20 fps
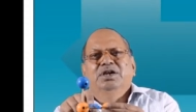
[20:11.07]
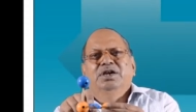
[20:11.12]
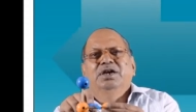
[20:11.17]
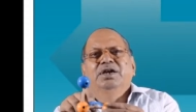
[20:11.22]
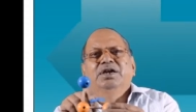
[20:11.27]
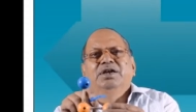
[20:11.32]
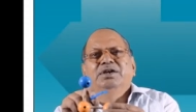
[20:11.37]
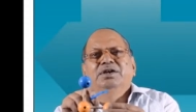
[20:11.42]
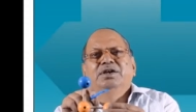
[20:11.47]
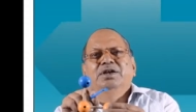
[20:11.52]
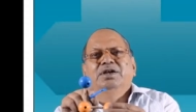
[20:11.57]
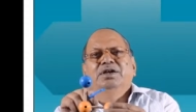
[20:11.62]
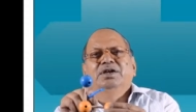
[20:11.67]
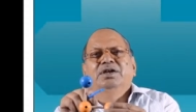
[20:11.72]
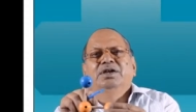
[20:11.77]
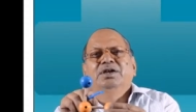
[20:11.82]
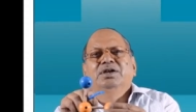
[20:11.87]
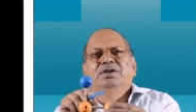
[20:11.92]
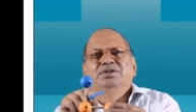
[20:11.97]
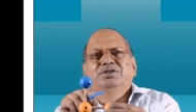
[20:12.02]
and
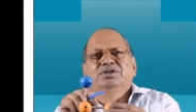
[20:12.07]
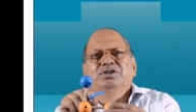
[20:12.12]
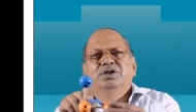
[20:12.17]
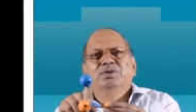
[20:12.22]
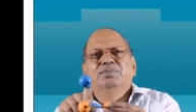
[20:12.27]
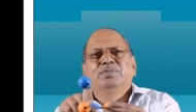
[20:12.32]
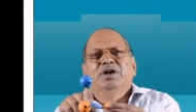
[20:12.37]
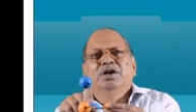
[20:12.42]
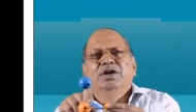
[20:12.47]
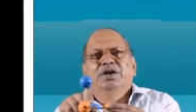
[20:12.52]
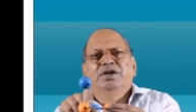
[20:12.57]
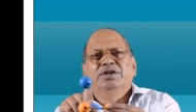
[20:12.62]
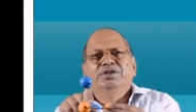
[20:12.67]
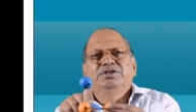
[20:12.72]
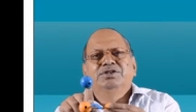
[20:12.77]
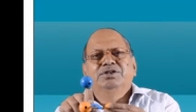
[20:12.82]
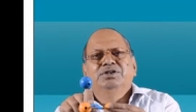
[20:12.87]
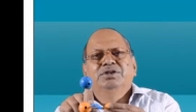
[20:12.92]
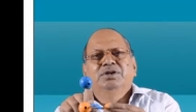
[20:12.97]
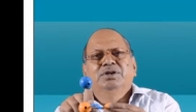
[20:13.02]
a sigma
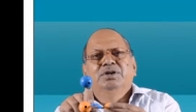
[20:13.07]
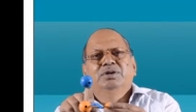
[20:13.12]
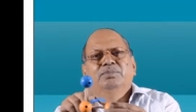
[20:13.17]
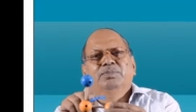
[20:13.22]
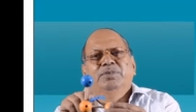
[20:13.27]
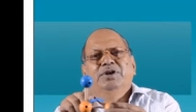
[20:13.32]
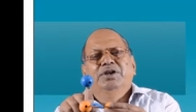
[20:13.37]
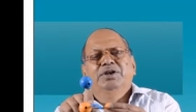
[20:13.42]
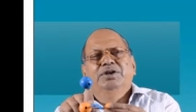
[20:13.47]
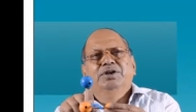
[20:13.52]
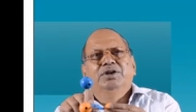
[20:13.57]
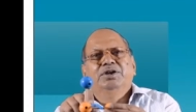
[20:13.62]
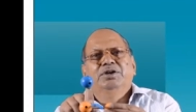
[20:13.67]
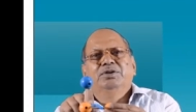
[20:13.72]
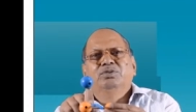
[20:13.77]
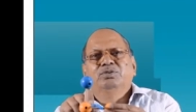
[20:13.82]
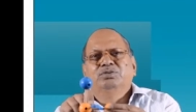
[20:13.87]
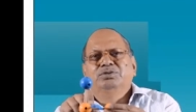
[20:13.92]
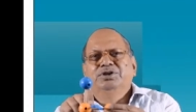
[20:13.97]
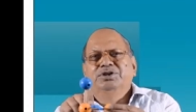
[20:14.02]
H plane
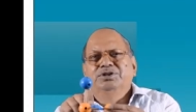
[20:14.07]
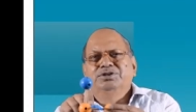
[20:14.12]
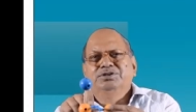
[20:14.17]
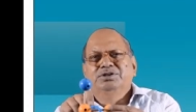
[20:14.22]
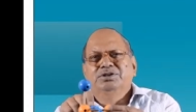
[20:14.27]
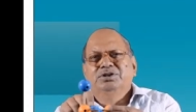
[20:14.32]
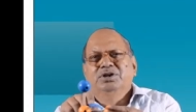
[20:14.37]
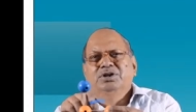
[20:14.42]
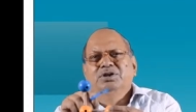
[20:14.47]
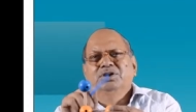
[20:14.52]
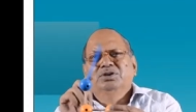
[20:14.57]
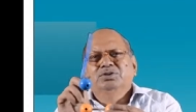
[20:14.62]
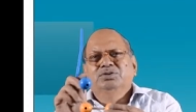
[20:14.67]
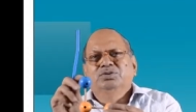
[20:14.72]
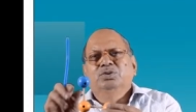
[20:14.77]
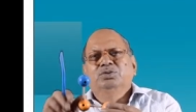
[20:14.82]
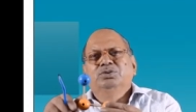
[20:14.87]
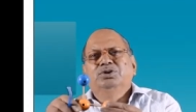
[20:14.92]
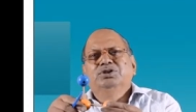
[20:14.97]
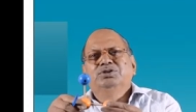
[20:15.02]
into this.
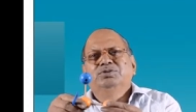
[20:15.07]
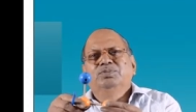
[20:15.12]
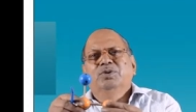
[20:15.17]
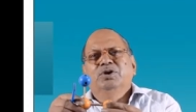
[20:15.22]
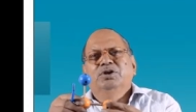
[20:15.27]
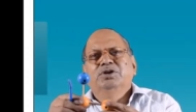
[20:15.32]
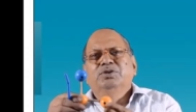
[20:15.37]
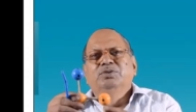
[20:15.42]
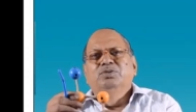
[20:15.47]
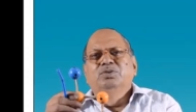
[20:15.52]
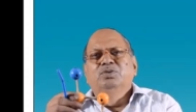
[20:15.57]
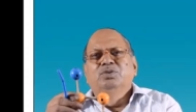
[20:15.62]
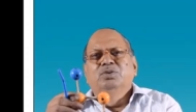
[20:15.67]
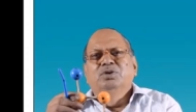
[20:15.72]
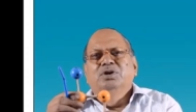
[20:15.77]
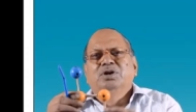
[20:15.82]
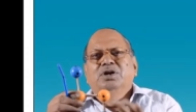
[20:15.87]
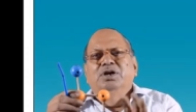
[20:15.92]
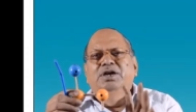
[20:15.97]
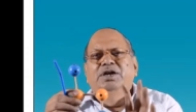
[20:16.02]
So, this molecule
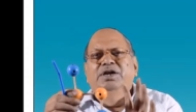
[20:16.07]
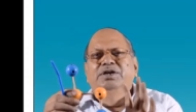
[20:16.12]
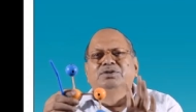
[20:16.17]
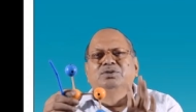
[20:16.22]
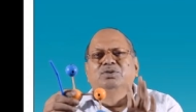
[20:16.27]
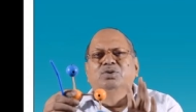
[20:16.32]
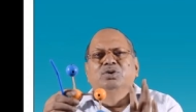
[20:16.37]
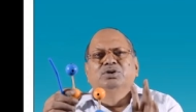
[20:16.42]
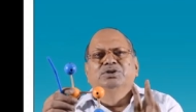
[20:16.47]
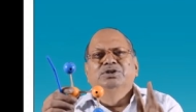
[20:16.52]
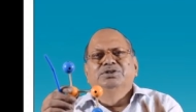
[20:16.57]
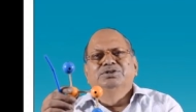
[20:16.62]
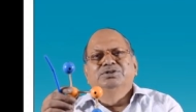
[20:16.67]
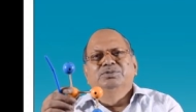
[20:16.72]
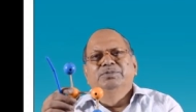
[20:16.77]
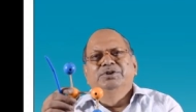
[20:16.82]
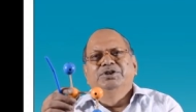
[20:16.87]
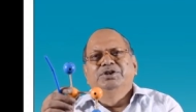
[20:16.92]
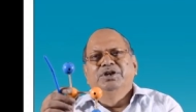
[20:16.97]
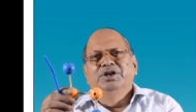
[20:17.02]
has no other
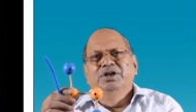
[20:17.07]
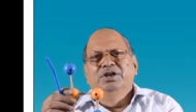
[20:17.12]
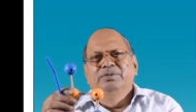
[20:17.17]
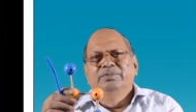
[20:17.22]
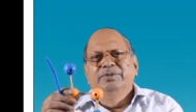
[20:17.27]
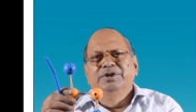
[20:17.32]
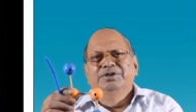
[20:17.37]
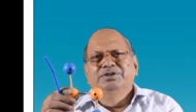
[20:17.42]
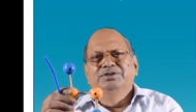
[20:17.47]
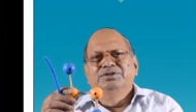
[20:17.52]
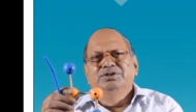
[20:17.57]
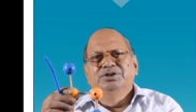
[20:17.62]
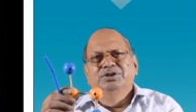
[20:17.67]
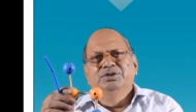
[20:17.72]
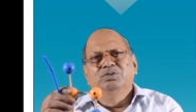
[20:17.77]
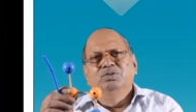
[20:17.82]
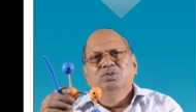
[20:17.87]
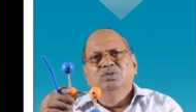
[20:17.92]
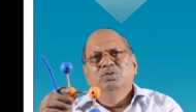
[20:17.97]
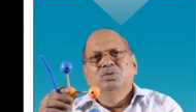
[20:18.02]
symmetry element
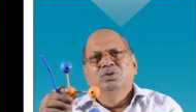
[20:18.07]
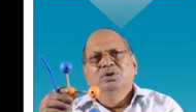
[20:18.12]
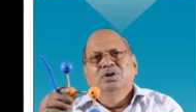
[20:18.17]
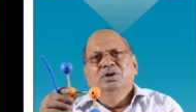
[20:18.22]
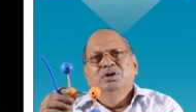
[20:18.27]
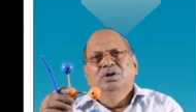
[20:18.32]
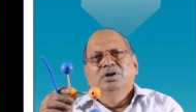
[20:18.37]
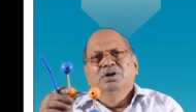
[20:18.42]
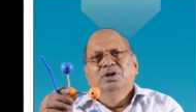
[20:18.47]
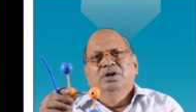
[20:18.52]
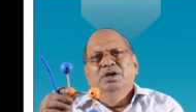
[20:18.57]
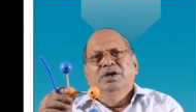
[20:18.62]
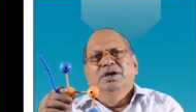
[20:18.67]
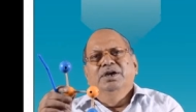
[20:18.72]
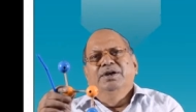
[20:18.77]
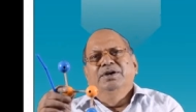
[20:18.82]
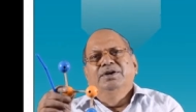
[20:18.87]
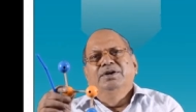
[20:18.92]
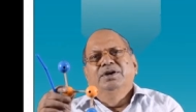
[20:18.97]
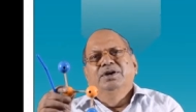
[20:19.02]
C2
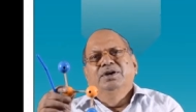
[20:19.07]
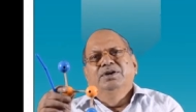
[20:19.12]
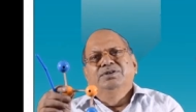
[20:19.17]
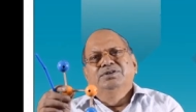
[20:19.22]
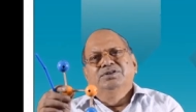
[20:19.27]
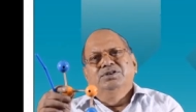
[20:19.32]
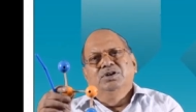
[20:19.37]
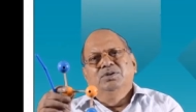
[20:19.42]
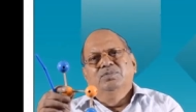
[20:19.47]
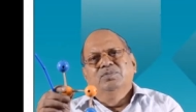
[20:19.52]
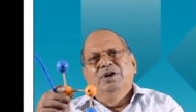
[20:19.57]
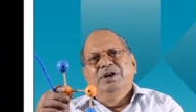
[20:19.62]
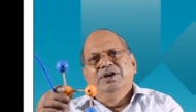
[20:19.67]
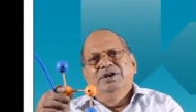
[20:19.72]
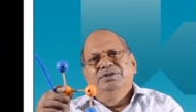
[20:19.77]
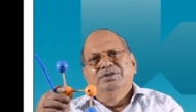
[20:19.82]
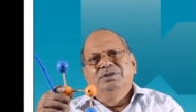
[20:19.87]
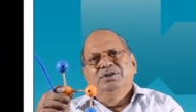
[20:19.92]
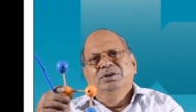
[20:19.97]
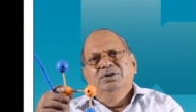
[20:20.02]
and sigma
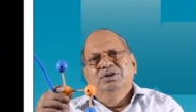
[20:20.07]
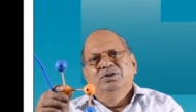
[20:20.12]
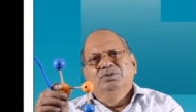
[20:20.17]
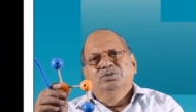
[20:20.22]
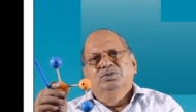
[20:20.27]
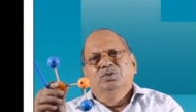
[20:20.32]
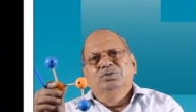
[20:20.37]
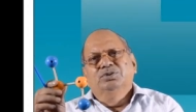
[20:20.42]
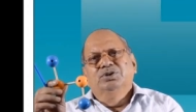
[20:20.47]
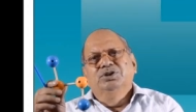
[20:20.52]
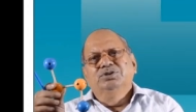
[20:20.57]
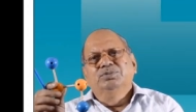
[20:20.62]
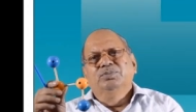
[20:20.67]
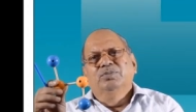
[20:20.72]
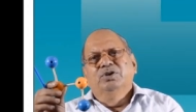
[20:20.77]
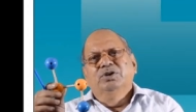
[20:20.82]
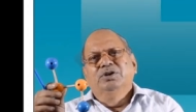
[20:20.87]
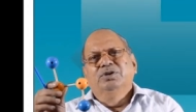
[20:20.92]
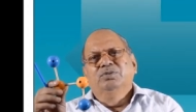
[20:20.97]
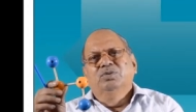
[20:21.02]
H. So, this
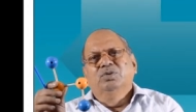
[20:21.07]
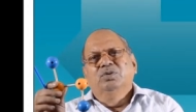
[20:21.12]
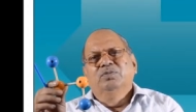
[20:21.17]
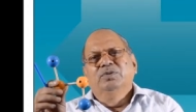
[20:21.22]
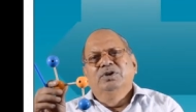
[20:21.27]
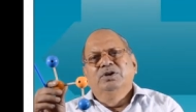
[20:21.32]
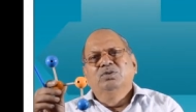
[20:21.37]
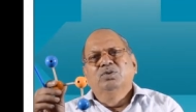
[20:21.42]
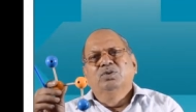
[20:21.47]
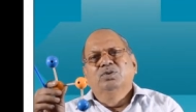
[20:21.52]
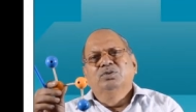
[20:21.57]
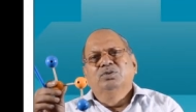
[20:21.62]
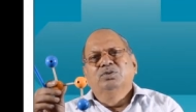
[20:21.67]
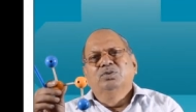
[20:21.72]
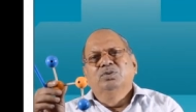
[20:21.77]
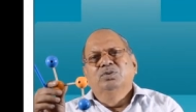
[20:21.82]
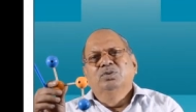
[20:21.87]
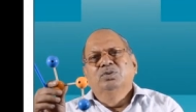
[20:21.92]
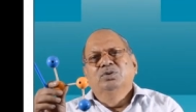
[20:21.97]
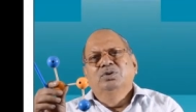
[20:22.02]
molecule will go
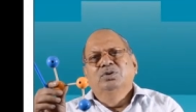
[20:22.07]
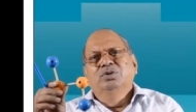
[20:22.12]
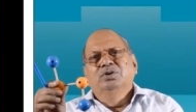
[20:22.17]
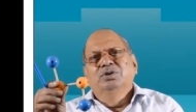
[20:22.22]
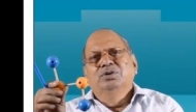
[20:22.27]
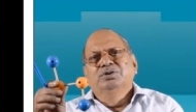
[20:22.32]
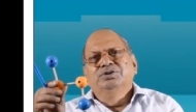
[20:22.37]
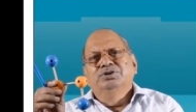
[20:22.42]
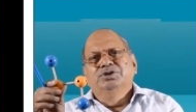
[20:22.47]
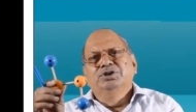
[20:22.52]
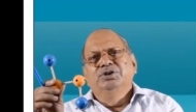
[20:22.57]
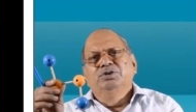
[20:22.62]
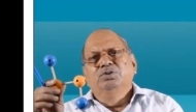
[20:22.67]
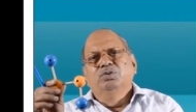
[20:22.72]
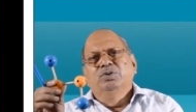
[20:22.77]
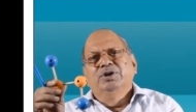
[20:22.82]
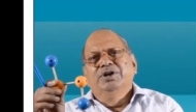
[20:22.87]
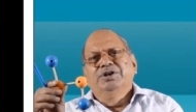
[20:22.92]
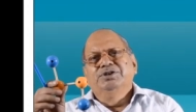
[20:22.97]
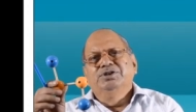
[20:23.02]
to
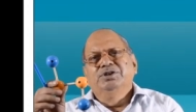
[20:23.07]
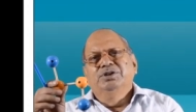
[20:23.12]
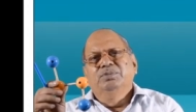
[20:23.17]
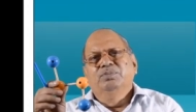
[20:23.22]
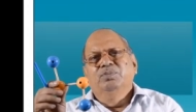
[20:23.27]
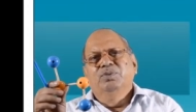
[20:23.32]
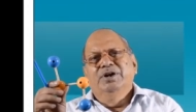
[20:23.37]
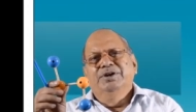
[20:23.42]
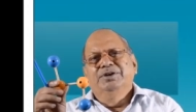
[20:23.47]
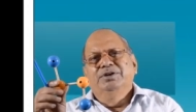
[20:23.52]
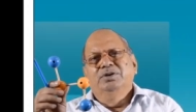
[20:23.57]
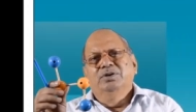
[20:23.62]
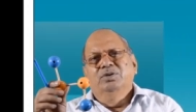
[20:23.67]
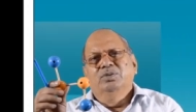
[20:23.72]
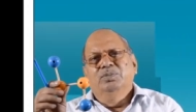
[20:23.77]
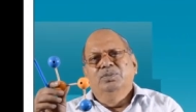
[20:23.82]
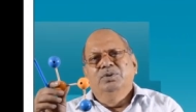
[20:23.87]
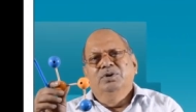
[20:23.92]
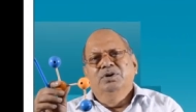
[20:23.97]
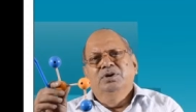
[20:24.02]
C2H point
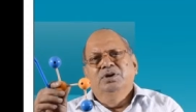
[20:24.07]
group.